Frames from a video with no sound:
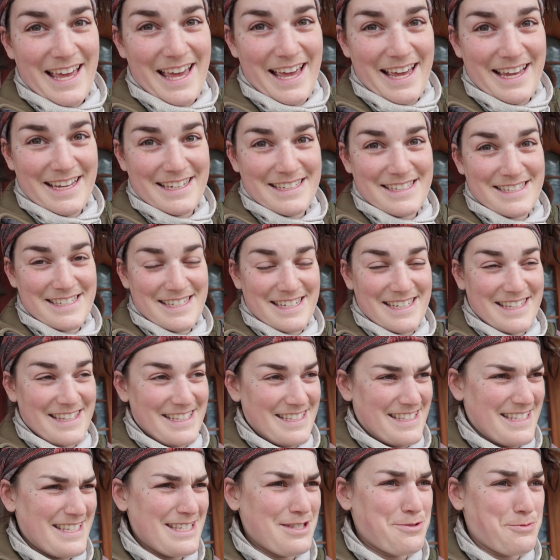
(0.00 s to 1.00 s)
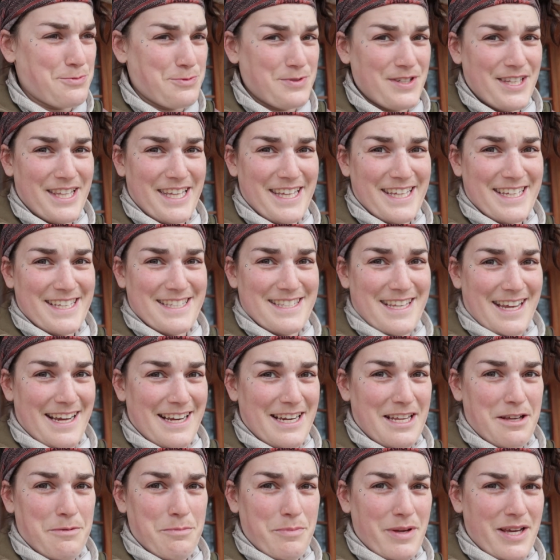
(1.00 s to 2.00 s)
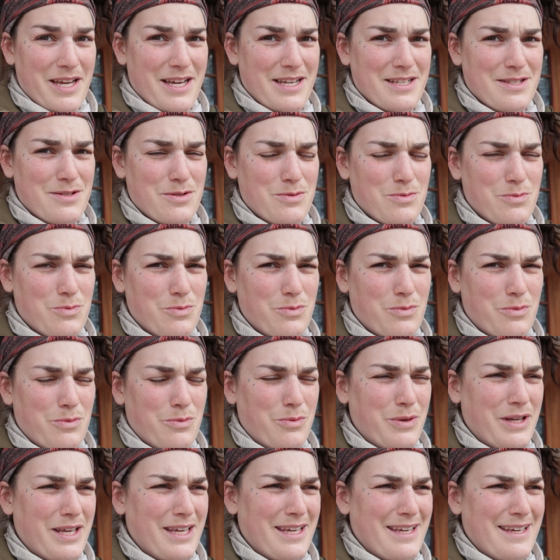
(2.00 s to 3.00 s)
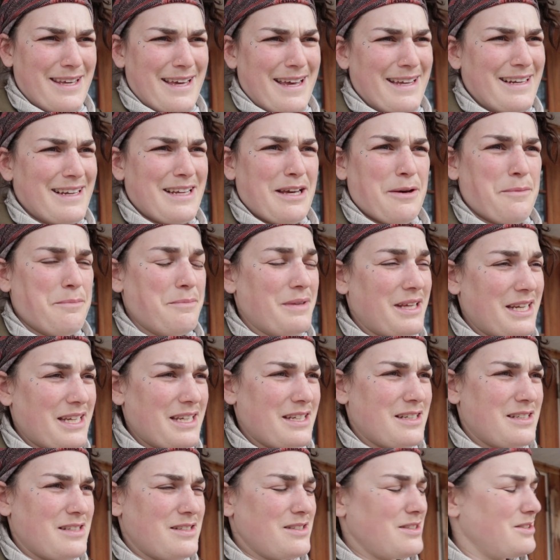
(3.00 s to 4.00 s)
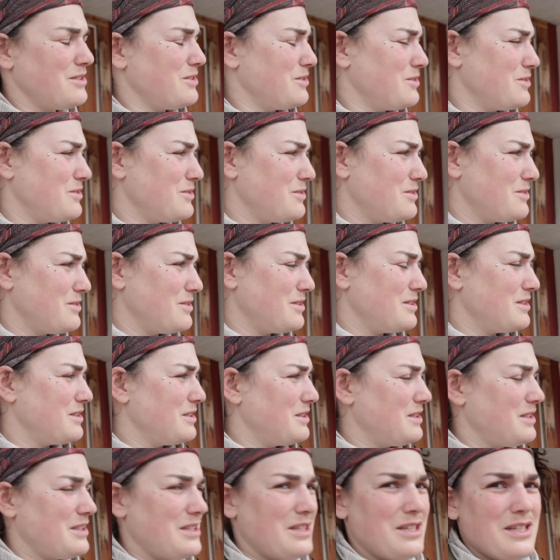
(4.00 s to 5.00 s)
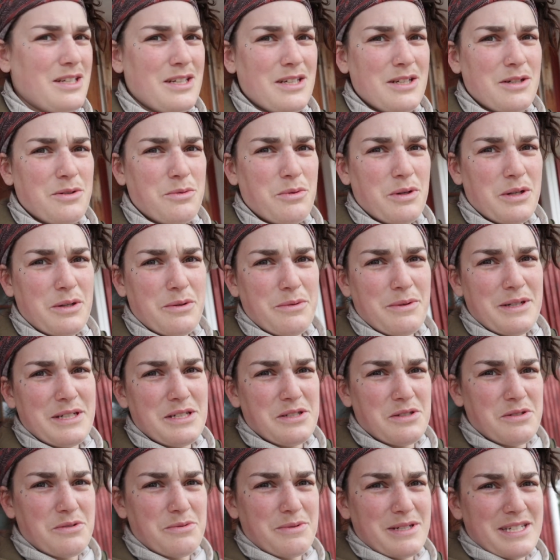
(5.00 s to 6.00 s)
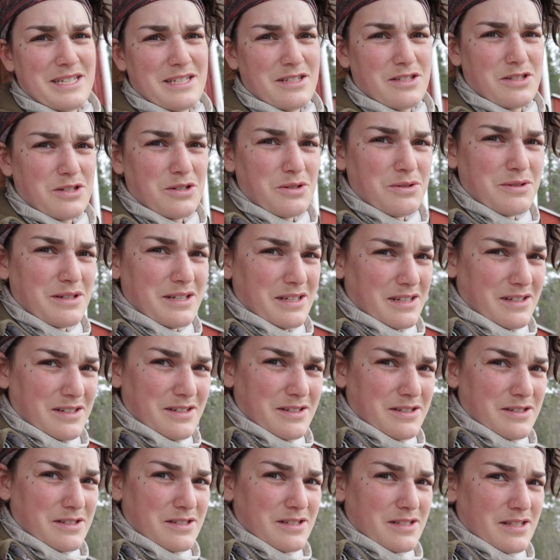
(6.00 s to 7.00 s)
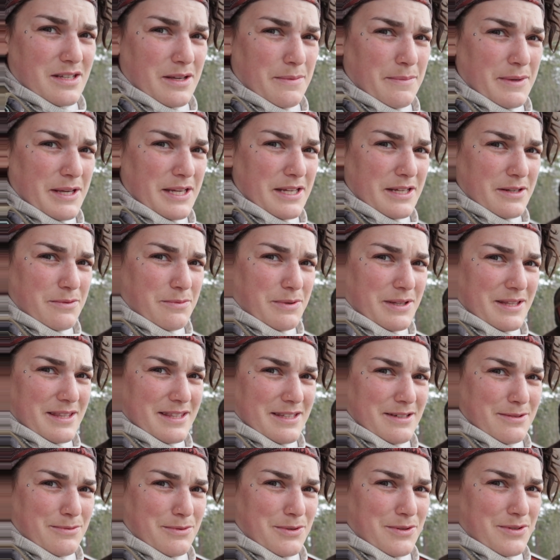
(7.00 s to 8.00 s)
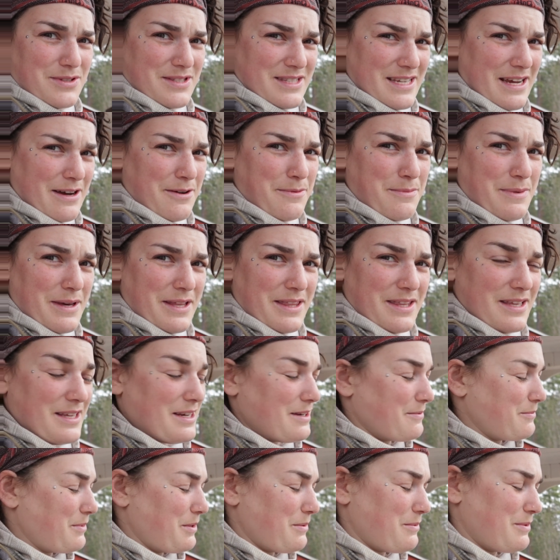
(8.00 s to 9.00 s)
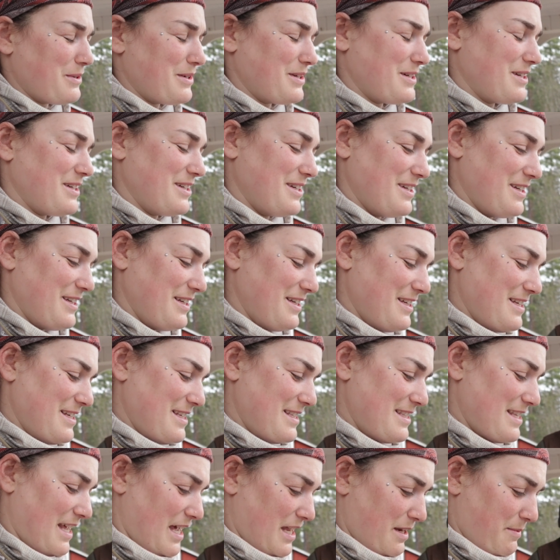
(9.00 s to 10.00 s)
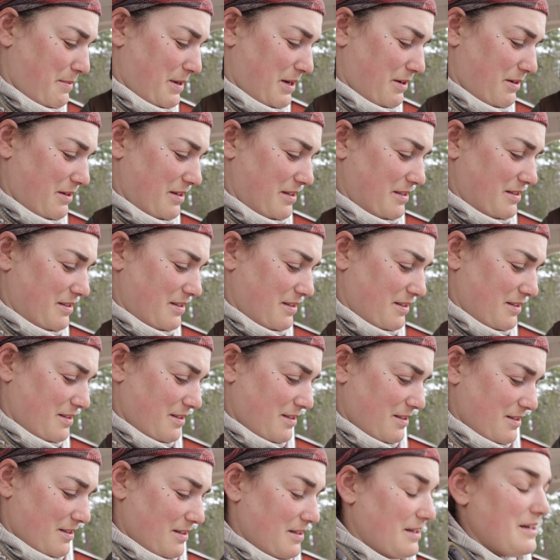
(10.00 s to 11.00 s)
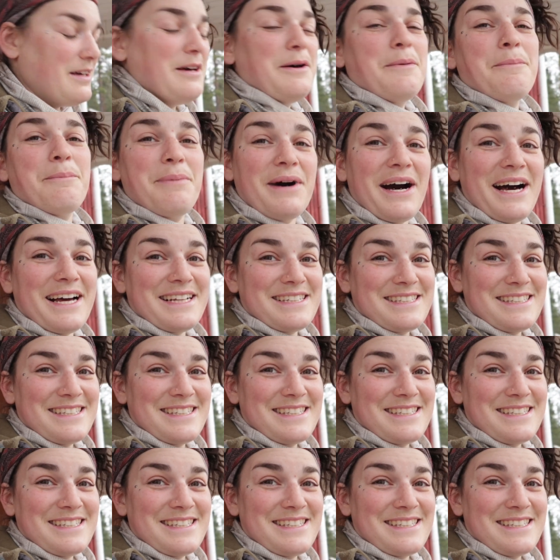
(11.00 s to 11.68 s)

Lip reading: and this is really exciting because we had committed to, what did we do? We did 2 years committed with the Ruth Stout method, and we were sad about it. But